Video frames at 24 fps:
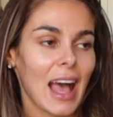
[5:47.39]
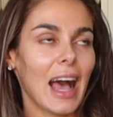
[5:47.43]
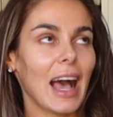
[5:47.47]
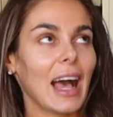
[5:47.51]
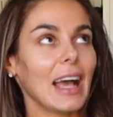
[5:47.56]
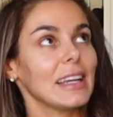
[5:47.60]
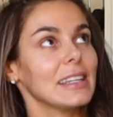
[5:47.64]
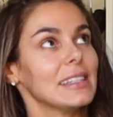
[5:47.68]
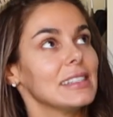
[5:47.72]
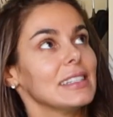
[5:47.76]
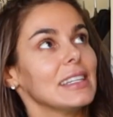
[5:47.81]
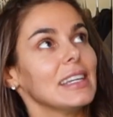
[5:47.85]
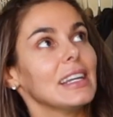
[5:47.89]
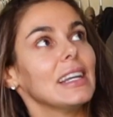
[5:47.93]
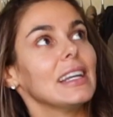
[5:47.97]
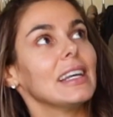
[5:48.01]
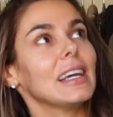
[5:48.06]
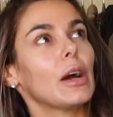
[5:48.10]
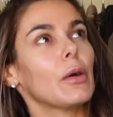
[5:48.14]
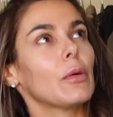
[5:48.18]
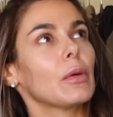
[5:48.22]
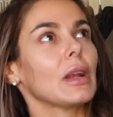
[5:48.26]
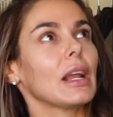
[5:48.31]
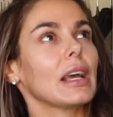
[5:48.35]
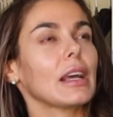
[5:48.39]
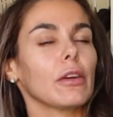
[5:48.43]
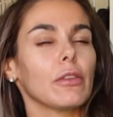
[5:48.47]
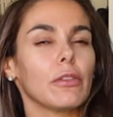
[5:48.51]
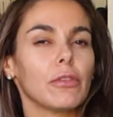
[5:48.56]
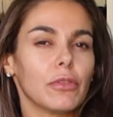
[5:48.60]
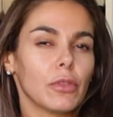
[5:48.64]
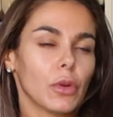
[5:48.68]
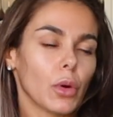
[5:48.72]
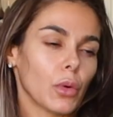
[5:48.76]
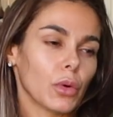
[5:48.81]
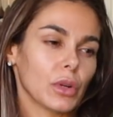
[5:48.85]
Ideally, I would like a
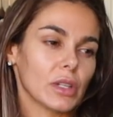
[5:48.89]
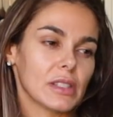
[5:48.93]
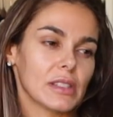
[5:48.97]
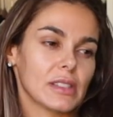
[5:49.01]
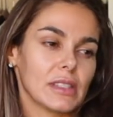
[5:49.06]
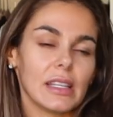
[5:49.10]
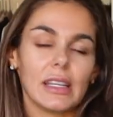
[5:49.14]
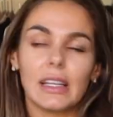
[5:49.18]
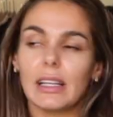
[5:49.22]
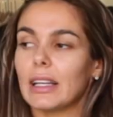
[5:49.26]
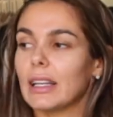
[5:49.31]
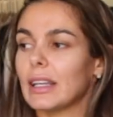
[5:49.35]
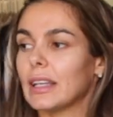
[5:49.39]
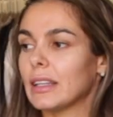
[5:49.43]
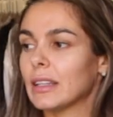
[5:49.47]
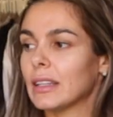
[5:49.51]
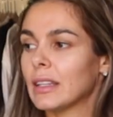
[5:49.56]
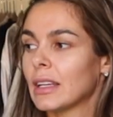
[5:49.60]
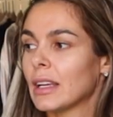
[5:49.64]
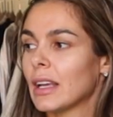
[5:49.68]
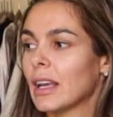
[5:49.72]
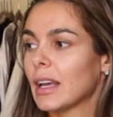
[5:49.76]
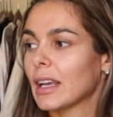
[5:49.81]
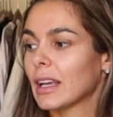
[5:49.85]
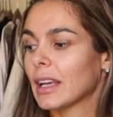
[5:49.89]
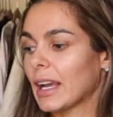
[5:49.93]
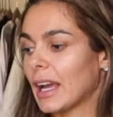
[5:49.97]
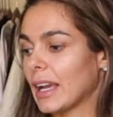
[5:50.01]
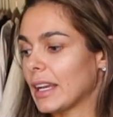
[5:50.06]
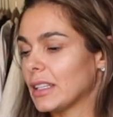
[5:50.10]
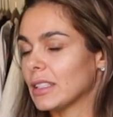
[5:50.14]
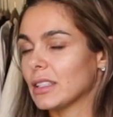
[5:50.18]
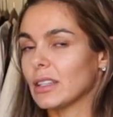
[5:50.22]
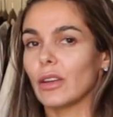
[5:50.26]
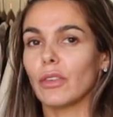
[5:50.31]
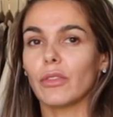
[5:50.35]
floor to ceiling
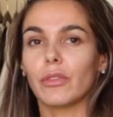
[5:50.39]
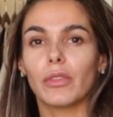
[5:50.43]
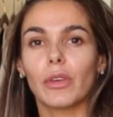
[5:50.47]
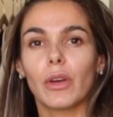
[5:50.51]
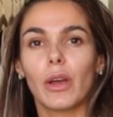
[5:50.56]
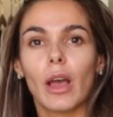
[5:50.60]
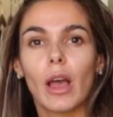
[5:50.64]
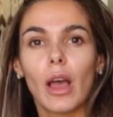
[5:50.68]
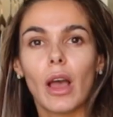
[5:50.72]
kind of